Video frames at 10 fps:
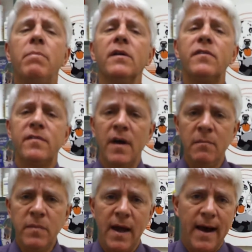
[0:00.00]
But
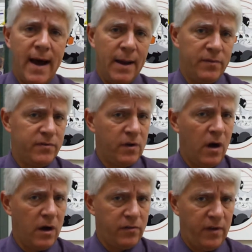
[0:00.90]
sometimes
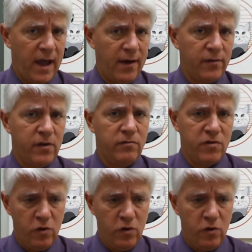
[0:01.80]
dogs have